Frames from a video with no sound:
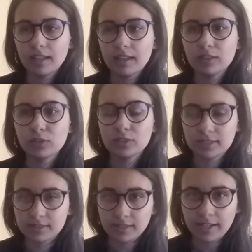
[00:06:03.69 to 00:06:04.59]
In
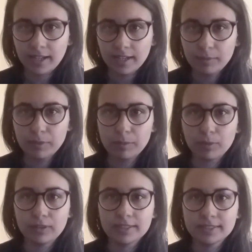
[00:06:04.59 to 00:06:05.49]
2009,
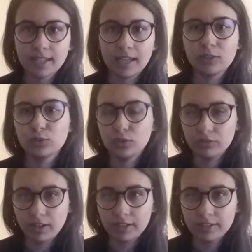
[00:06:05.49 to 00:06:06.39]
people decided to
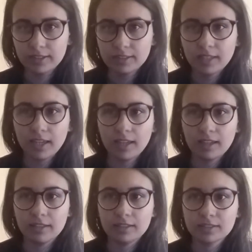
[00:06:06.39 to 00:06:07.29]
revive it,
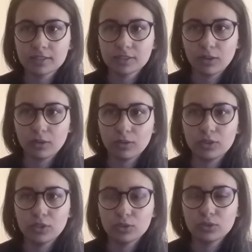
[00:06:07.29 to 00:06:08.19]
and so
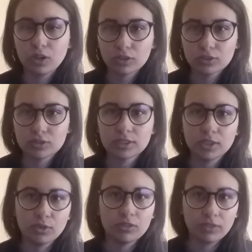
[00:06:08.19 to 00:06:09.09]
new doctors
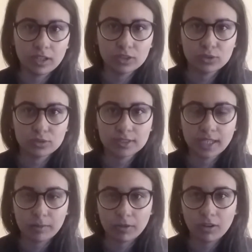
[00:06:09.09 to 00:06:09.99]
and new adventures
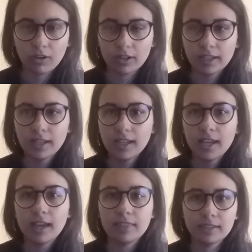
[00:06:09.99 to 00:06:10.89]
came along,
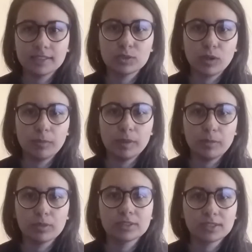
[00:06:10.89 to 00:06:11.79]
and this is when
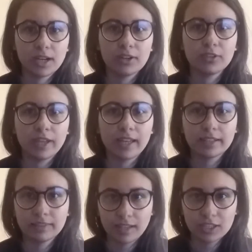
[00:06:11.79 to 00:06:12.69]
people started to get
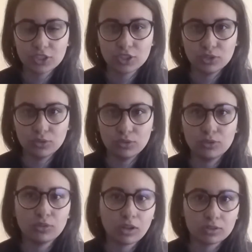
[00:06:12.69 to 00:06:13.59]
attached to
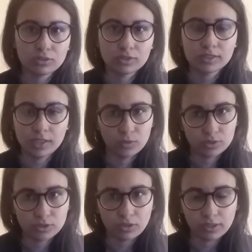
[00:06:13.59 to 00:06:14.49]
new doctors and new
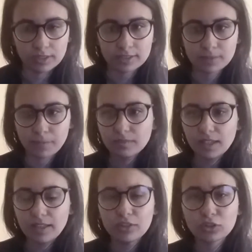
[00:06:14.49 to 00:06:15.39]
stories.
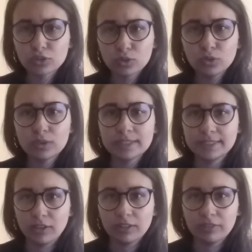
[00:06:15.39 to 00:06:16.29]
Doctor Who is
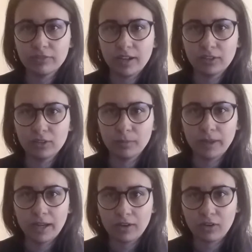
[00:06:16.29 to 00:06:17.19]
the only fandom
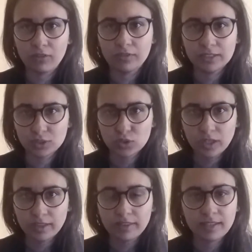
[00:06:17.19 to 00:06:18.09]
out of these
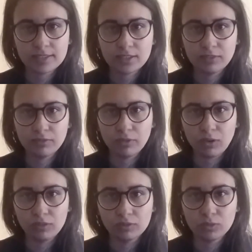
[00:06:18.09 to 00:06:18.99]
three that doesn't
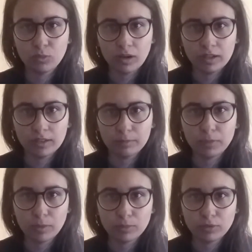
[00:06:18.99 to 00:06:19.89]
involve one
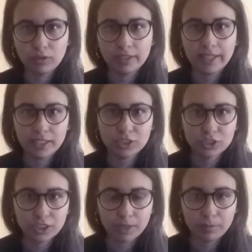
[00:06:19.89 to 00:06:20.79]
popular gay
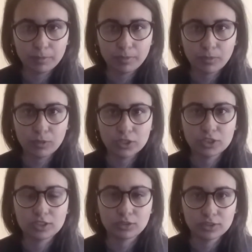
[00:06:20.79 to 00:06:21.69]
ship, which
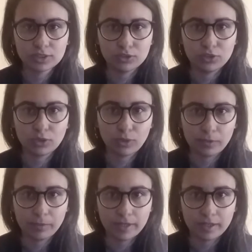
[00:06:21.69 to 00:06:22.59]
is considered
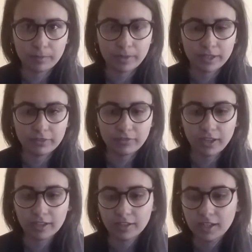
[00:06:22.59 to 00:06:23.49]
queerbaiting by the
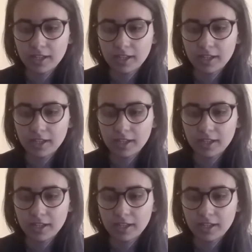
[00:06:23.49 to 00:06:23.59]
fan.